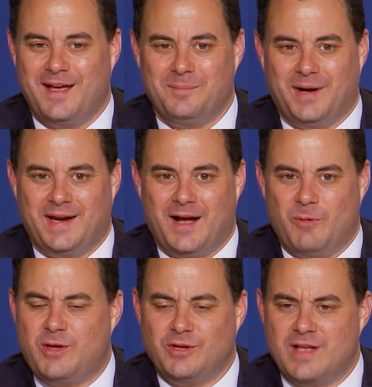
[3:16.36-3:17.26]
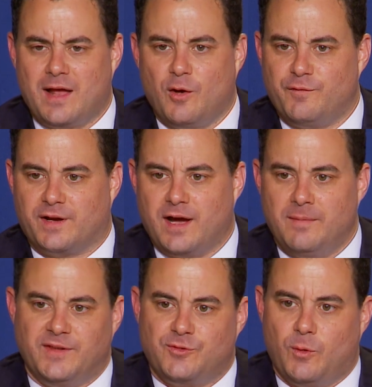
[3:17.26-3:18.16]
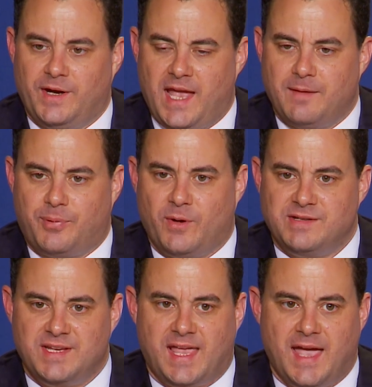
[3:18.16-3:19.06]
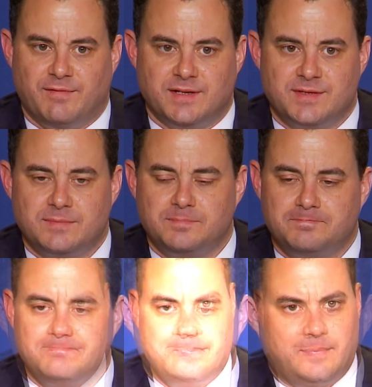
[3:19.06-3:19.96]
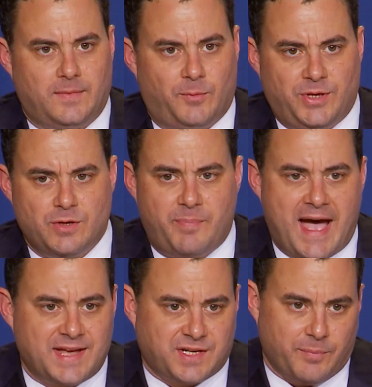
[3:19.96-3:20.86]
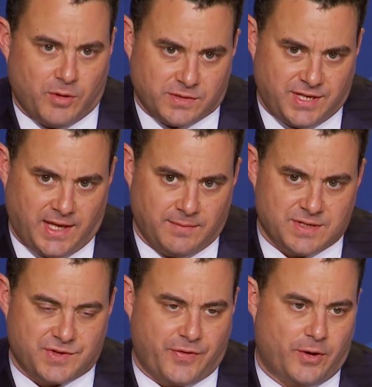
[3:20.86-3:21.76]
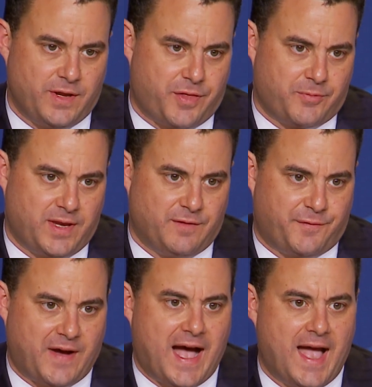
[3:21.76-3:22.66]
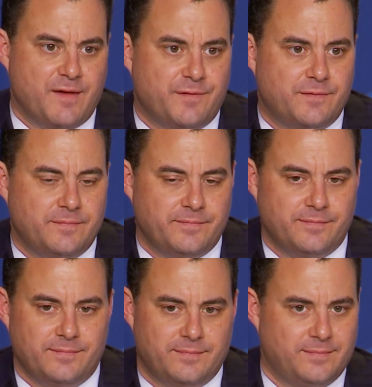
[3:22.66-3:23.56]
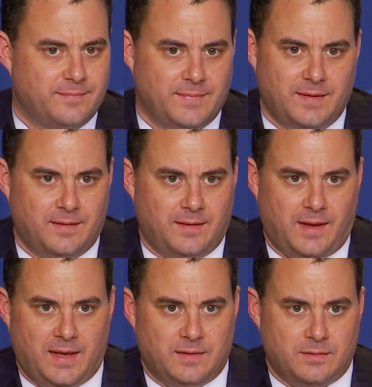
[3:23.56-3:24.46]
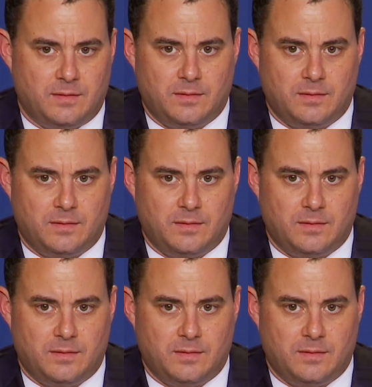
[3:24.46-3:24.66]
But we could not overcome the 28 points he gave us. When your basketball team is 33-5, and,